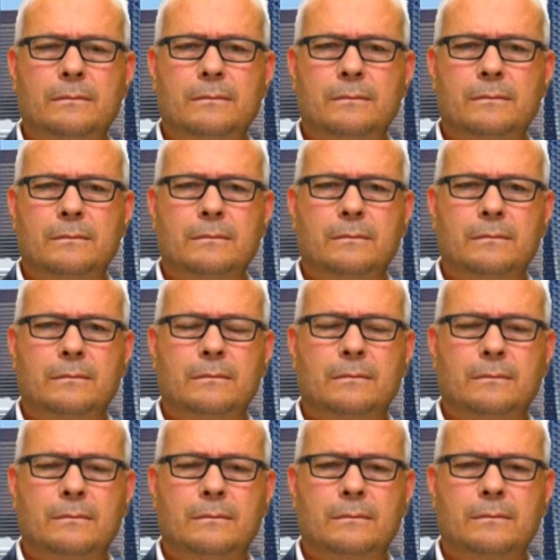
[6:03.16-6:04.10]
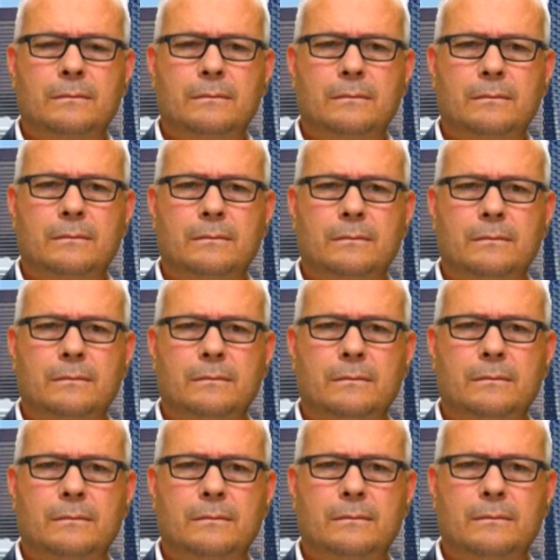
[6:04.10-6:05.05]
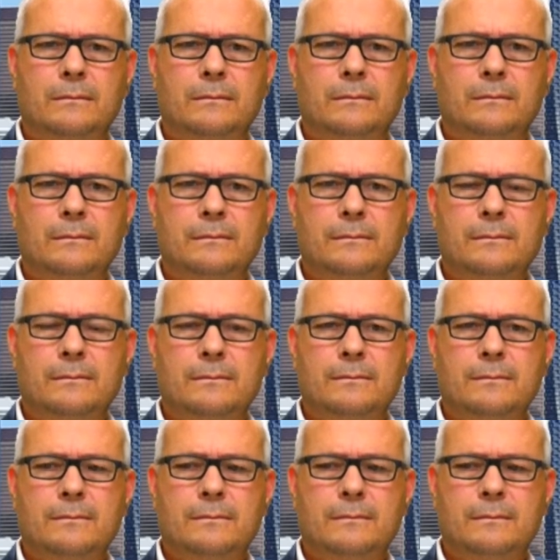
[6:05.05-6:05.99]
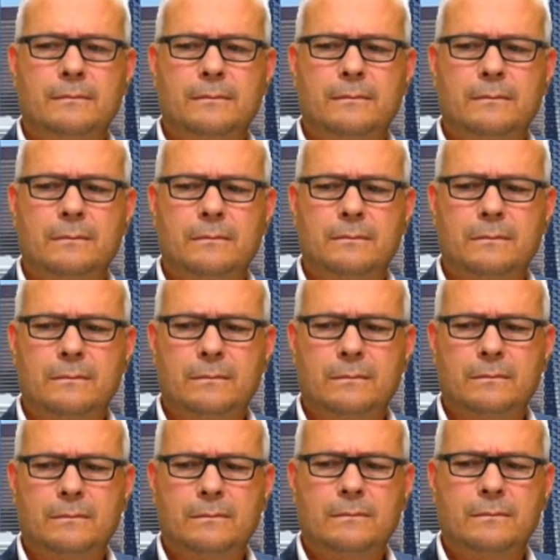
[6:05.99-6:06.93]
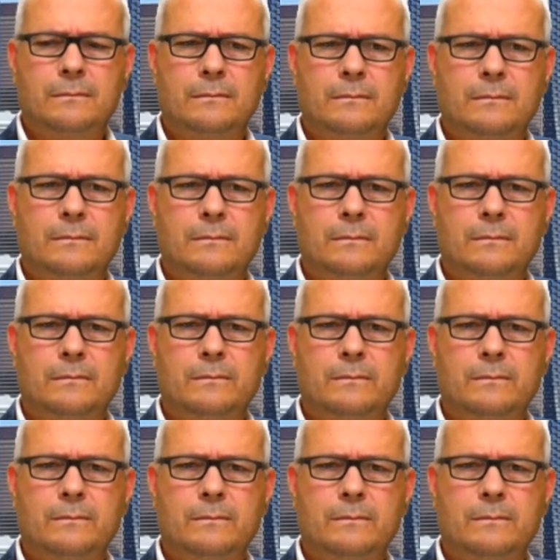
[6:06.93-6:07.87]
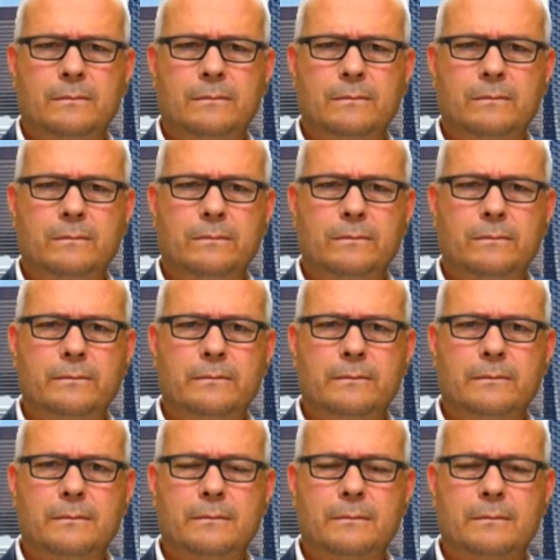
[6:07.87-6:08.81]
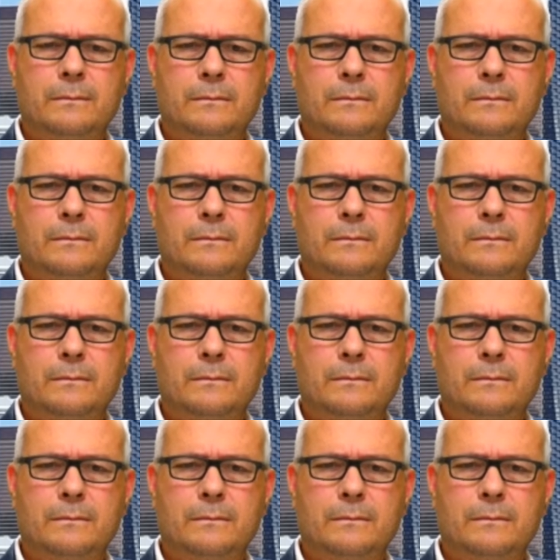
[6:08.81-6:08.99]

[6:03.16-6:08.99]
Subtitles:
(silent)